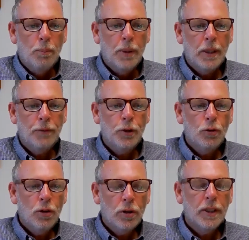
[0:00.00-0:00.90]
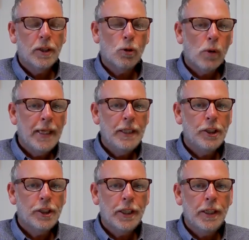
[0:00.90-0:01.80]
But if you looked at a rate
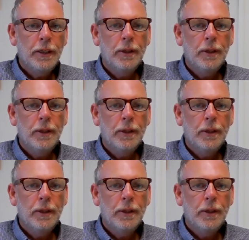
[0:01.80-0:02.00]
sheet,